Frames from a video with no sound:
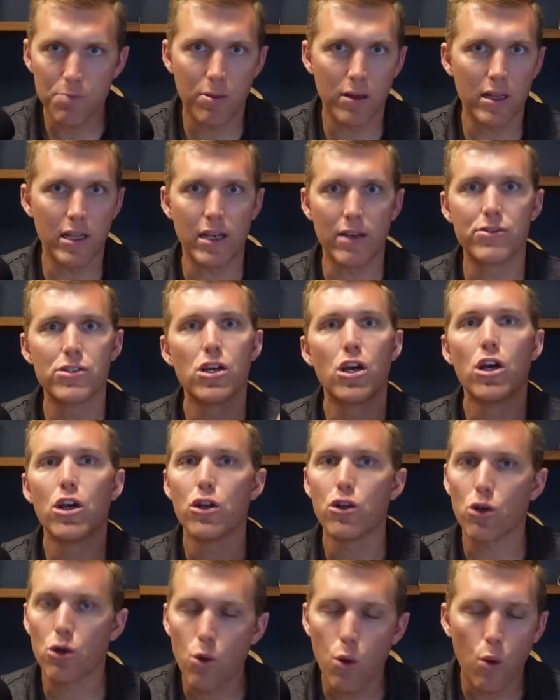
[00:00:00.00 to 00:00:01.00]
beliefs,
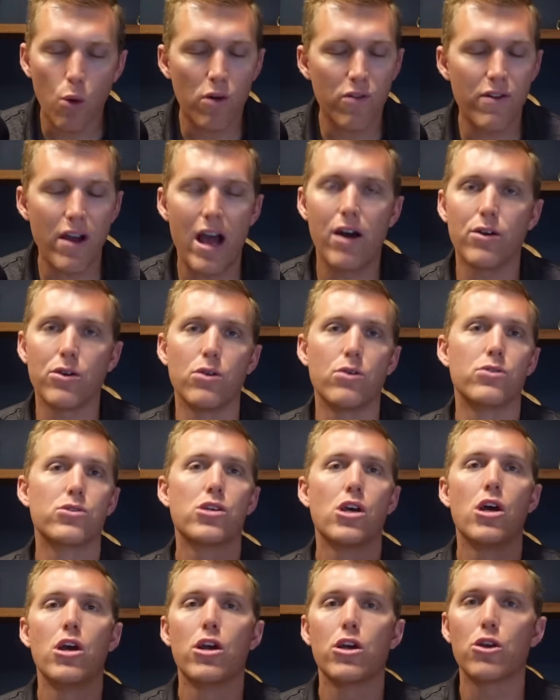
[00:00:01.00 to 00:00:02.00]
your core values,
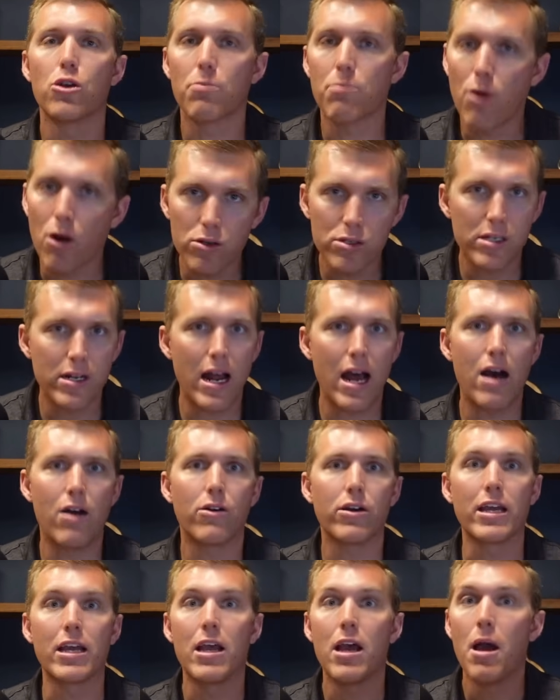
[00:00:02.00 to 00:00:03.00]
your
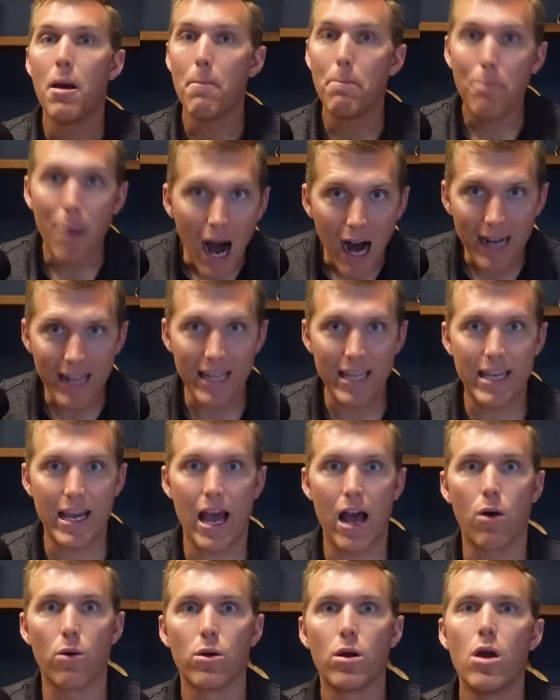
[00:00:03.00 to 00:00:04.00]
personality, body
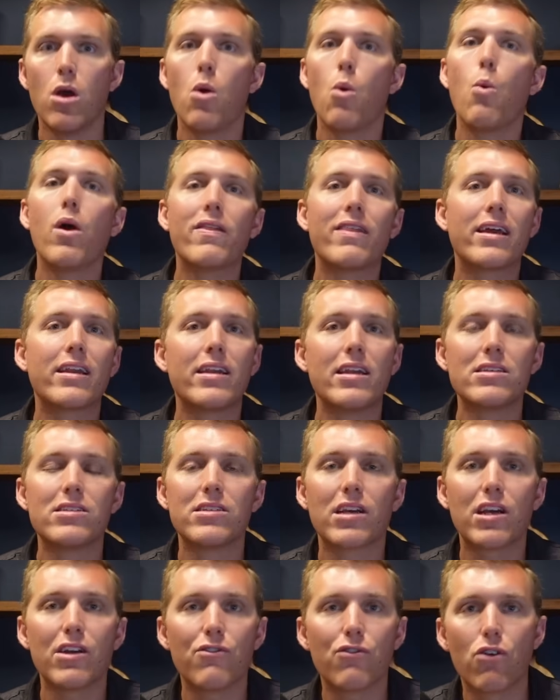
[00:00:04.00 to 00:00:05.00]
count, willingness
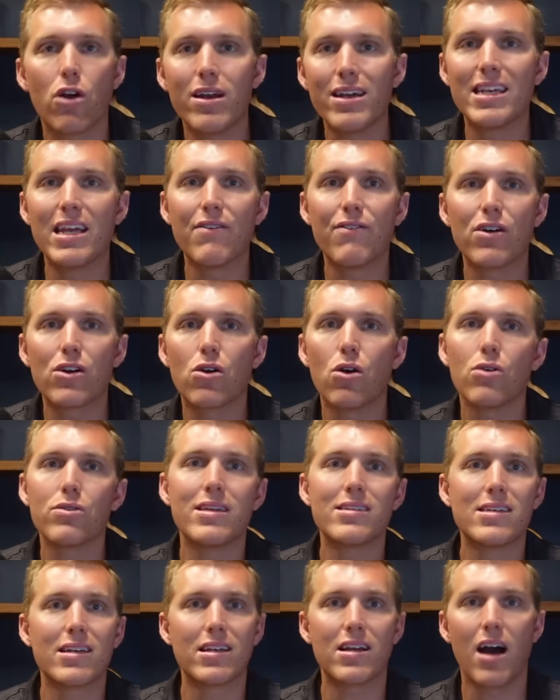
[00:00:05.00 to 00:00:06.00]
to confront
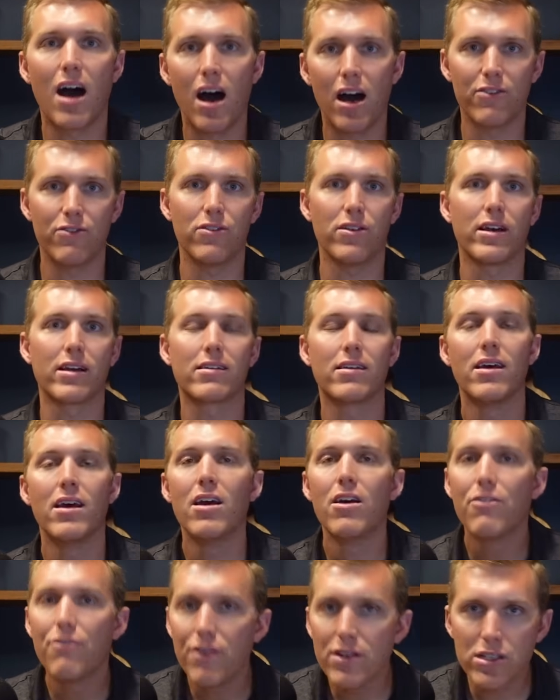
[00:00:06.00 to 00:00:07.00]
difficulties and conflict,
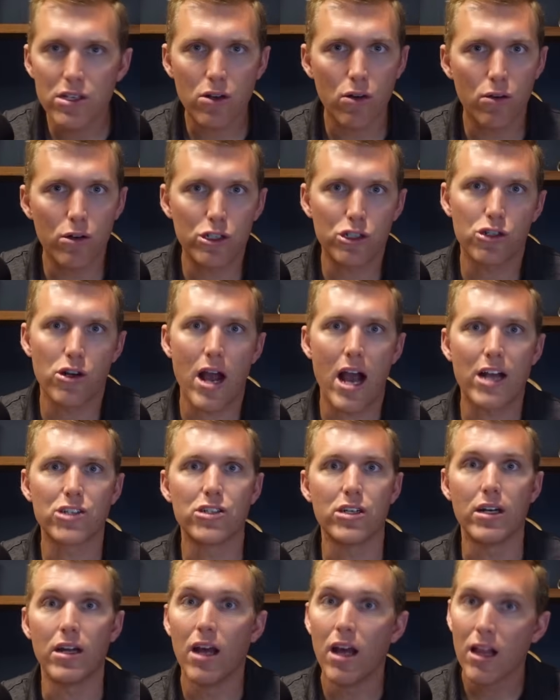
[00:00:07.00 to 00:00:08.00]
physical
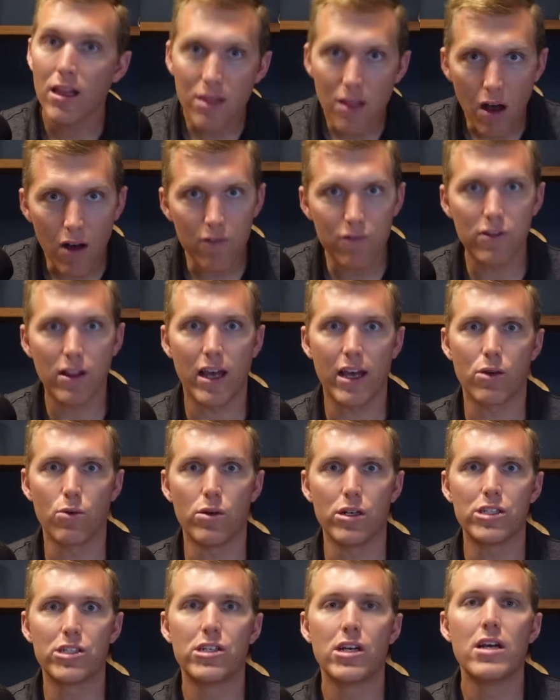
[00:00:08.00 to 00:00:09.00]
attraction, love
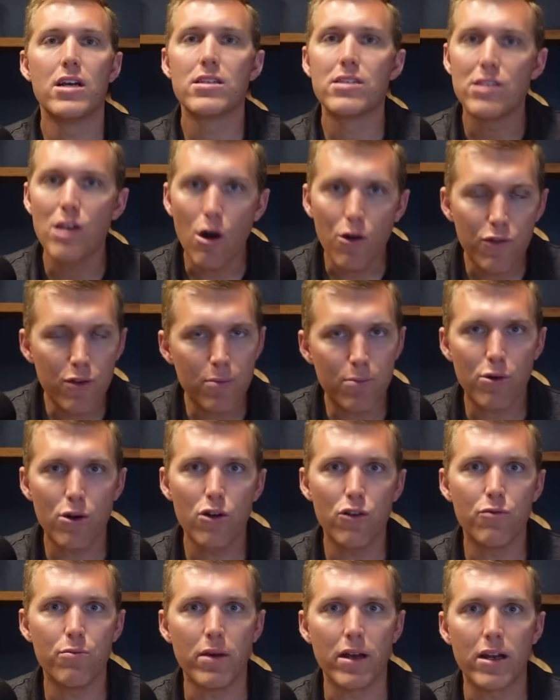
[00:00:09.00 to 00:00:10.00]
language,
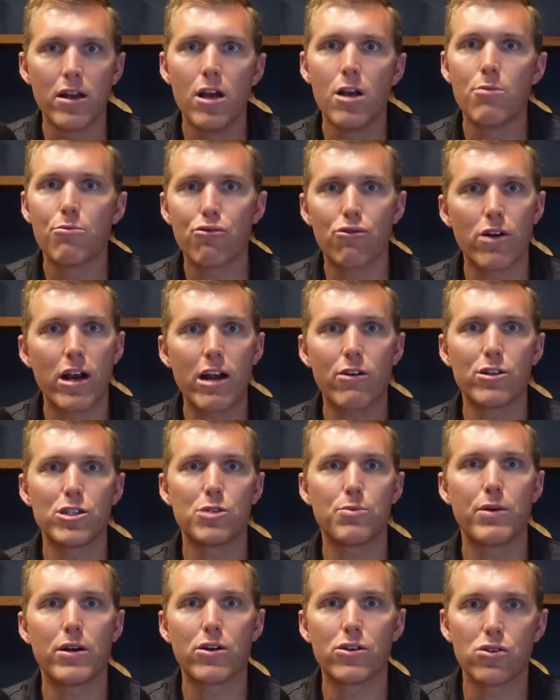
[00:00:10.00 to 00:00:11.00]
self-improvement, prayer and
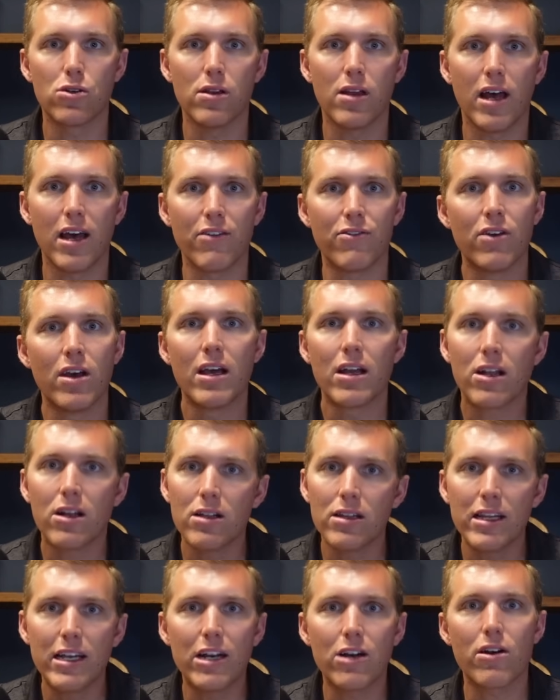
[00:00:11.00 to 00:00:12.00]
spiritual life,
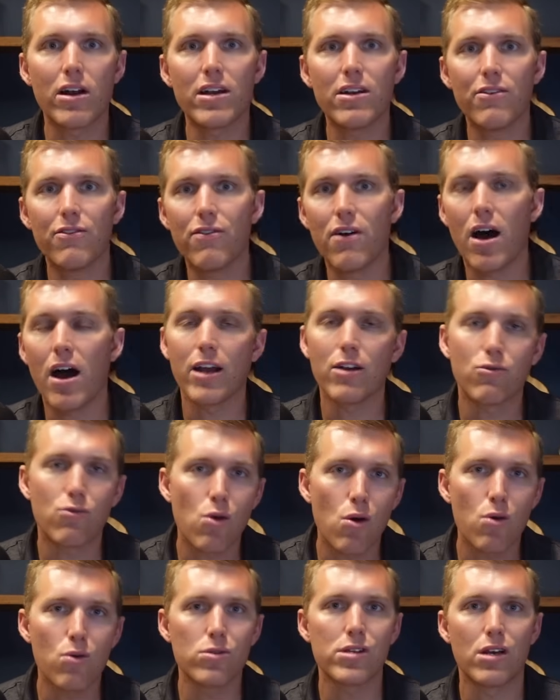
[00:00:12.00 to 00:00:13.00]
clear and defined
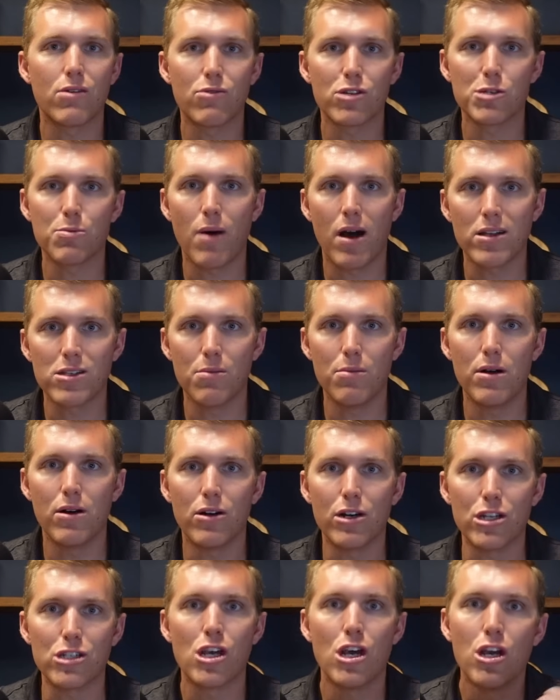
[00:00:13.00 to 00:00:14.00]
roles and
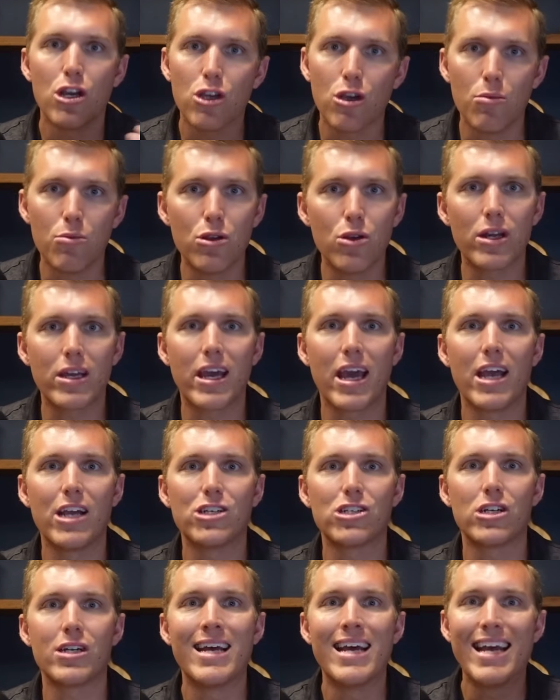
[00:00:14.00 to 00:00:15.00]
responsibilities,
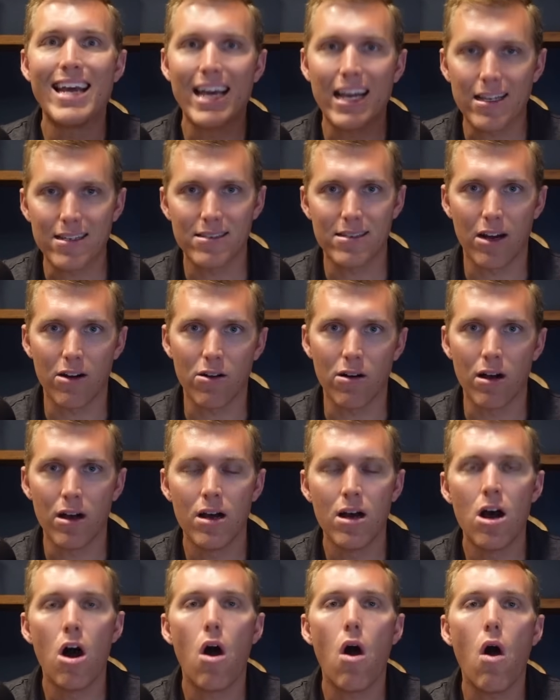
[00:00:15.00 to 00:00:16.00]
communication, et cetera.
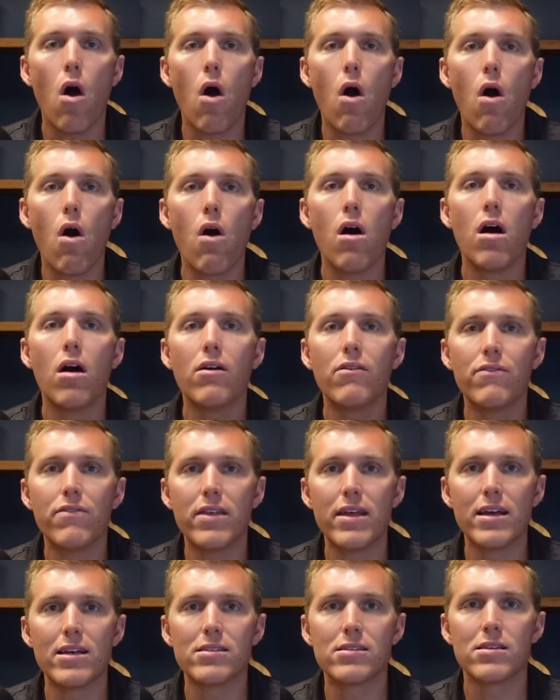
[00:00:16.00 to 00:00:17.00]
All of
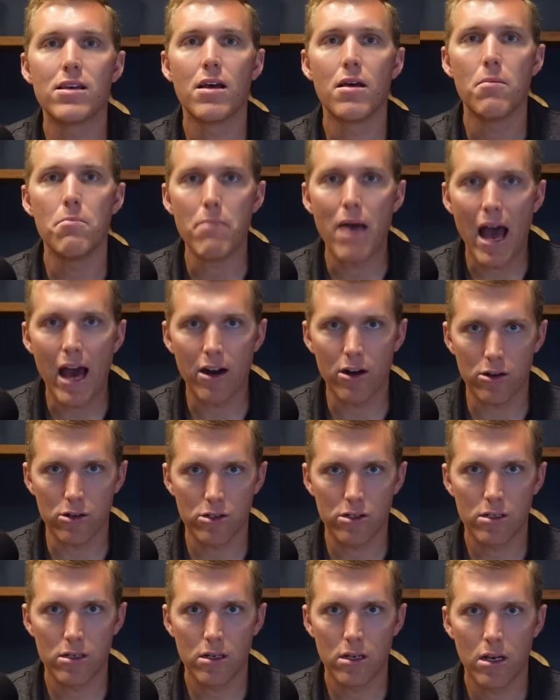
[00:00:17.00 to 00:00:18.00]
this
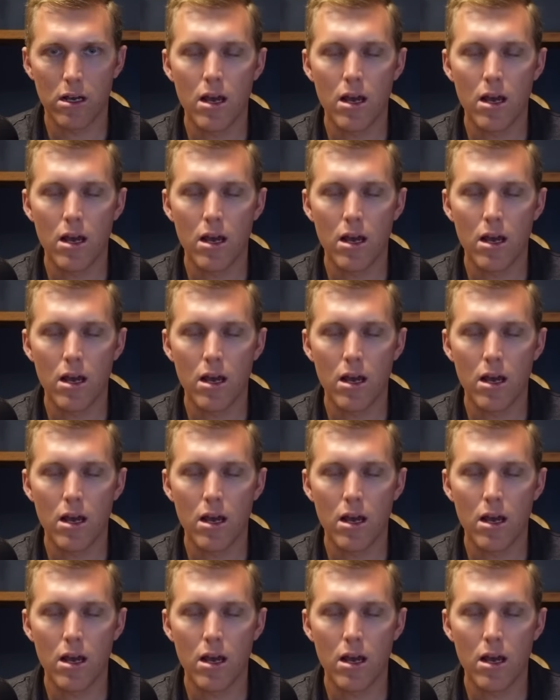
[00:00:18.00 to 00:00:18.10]
matters.